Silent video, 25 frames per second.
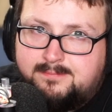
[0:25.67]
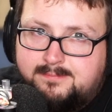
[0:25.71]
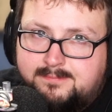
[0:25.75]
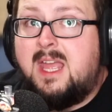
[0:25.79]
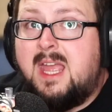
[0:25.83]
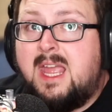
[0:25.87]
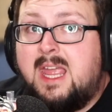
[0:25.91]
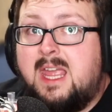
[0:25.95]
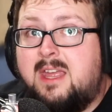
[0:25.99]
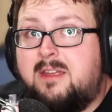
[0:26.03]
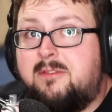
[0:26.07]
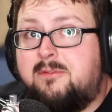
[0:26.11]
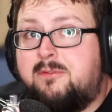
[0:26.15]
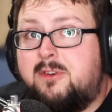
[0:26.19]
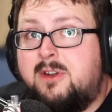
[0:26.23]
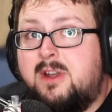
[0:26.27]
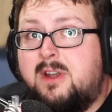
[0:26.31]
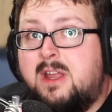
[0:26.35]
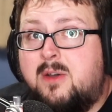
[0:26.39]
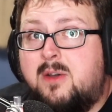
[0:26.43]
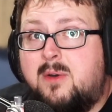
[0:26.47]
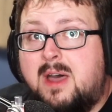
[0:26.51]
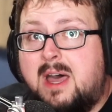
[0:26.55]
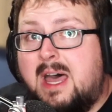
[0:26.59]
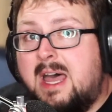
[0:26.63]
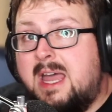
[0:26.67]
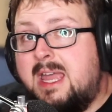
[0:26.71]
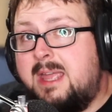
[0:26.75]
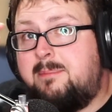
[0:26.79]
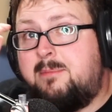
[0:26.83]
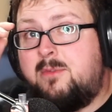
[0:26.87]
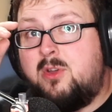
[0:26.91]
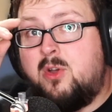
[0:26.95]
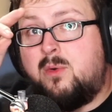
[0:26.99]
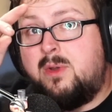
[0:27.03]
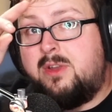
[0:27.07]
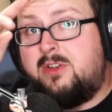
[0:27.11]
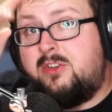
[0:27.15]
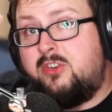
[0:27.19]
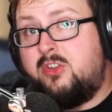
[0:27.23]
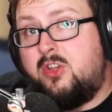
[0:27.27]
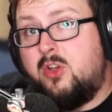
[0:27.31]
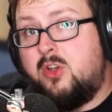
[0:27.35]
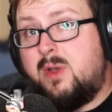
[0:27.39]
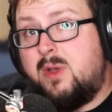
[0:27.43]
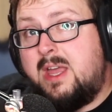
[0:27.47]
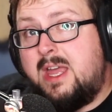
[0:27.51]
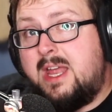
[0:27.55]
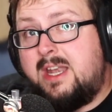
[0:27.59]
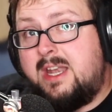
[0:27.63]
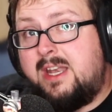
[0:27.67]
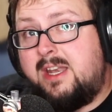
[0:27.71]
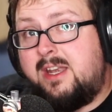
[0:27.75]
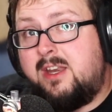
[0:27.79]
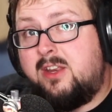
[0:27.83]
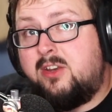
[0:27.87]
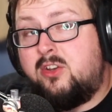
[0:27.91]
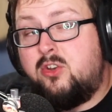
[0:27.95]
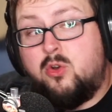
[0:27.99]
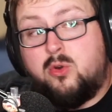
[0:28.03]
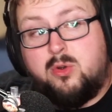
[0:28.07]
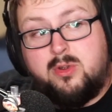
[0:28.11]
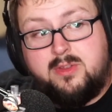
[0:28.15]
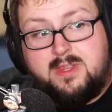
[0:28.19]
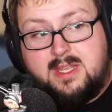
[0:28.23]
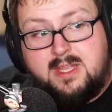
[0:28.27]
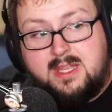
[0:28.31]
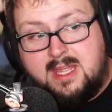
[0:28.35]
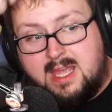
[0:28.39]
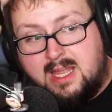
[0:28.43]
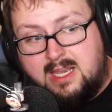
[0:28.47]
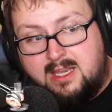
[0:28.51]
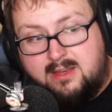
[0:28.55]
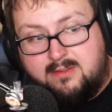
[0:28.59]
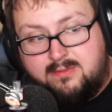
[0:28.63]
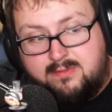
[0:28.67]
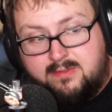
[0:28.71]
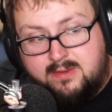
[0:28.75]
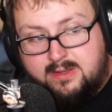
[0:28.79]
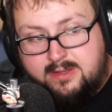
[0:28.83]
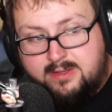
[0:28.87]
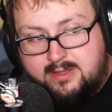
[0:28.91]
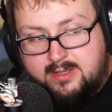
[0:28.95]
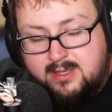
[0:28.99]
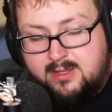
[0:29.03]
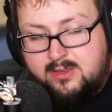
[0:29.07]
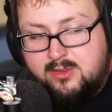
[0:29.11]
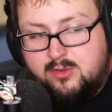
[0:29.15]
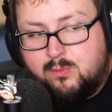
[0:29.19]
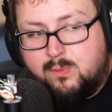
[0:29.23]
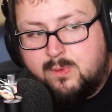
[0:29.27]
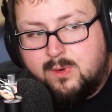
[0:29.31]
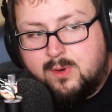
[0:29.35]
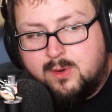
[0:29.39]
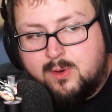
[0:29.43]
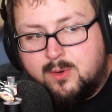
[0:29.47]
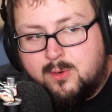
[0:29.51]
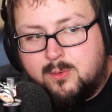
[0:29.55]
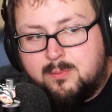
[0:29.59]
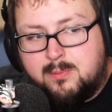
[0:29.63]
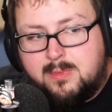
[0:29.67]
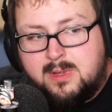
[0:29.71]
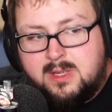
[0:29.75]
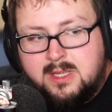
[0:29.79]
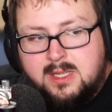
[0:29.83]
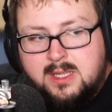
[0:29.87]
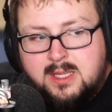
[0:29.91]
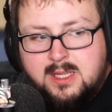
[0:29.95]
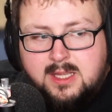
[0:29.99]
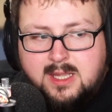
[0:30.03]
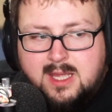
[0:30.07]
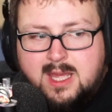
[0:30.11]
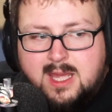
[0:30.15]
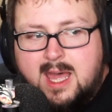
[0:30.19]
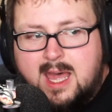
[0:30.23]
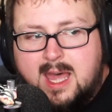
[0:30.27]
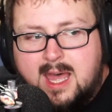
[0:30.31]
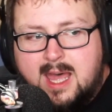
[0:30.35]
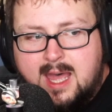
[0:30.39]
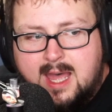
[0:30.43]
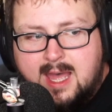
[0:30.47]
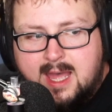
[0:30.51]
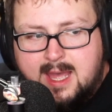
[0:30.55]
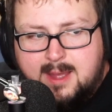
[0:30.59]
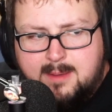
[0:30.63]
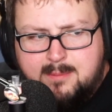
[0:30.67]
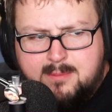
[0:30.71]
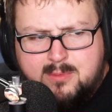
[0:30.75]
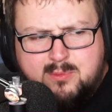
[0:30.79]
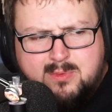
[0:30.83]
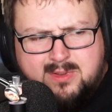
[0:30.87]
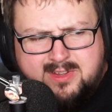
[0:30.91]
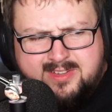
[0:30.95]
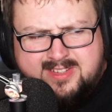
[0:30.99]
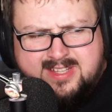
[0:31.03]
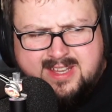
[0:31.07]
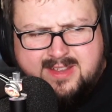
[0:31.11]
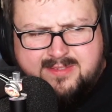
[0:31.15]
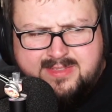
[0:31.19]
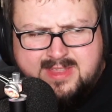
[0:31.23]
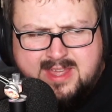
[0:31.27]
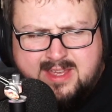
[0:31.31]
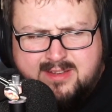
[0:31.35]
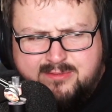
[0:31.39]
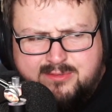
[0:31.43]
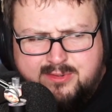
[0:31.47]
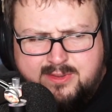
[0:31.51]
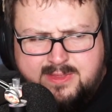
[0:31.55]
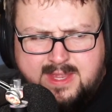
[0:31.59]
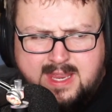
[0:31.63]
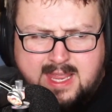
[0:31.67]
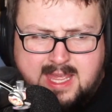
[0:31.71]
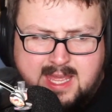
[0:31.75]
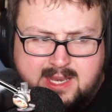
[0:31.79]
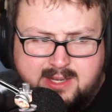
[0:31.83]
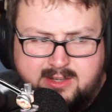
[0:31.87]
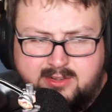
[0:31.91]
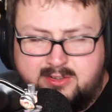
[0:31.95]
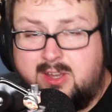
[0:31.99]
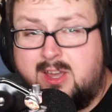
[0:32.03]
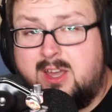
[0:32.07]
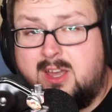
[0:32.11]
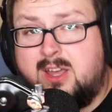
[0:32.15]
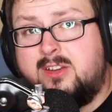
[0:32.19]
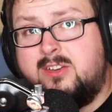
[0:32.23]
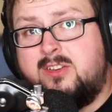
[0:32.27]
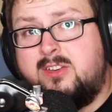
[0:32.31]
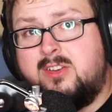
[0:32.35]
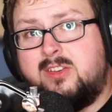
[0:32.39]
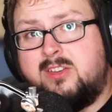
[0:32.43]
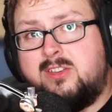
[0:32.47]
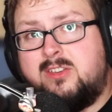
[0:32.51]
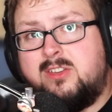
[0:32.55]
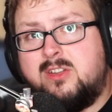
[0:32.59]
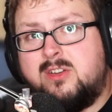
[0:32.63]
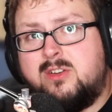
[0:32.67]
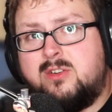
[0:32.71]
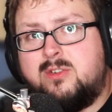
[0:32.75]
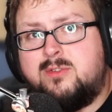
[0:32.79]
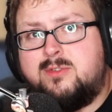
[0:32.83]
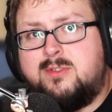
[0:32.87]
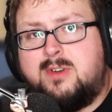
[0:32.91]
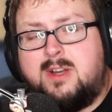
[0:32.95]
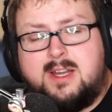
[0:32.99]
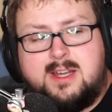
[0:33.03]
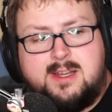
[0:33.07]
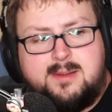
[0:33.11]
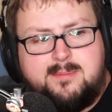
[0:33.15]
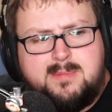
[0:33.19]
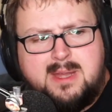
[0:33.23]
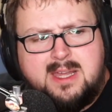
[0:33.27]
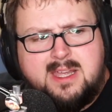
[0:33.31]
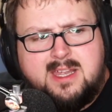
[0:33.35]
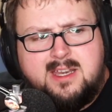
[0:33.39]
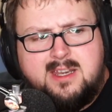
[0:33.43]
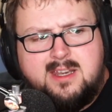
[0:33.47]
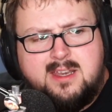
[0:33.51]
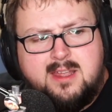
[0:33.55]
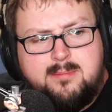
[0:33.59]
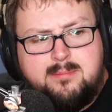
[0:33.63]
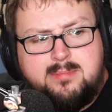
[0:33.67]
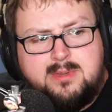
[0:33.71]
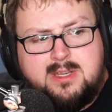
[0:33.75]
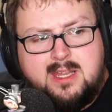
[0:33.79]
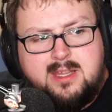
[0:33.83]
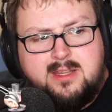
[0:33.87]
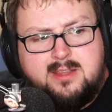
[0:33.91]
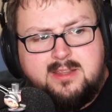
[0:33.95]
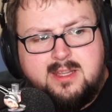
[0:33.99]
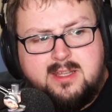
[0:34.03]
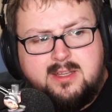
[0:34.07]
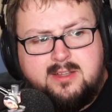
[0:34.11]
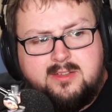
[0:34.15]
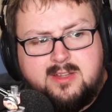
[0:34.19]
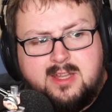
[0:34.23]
And for now, I'm going to go ahead and ignore the elephant in the room. We'll save that for the end talk, just so I can update things.